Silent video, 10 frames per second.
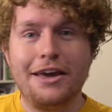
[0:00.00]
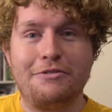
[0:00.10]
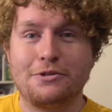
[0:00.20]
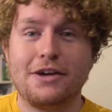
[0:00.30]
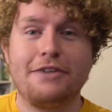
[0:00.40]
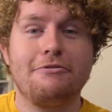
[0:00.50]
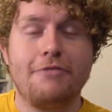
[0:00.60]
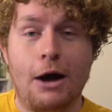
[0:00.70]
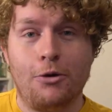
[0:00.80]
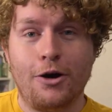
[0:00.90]
It feels like
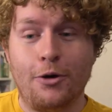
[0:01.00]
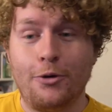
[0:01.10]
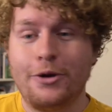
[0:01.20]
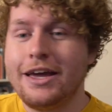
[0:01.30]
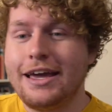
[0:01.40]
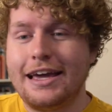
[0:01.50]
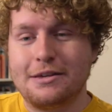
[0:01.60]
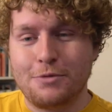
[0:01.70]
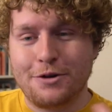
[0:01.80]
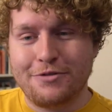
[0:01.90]
Falco
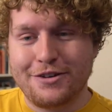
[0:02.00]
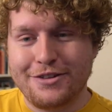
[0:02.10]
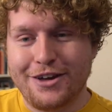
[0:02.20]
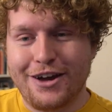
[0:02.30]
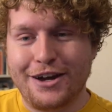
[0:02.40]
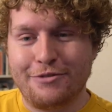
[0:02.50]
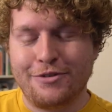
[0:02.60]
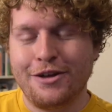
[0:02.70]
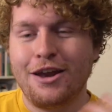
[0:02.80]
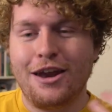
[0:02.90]
is one of the kind
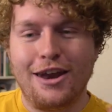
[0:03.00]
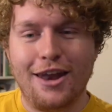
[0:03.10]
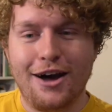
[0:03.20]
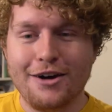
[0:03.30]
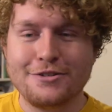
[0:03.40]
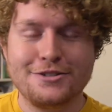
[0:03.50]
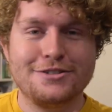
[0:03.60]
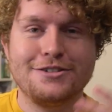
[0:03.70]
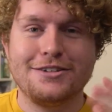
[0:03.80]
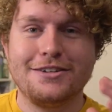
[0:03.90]
of last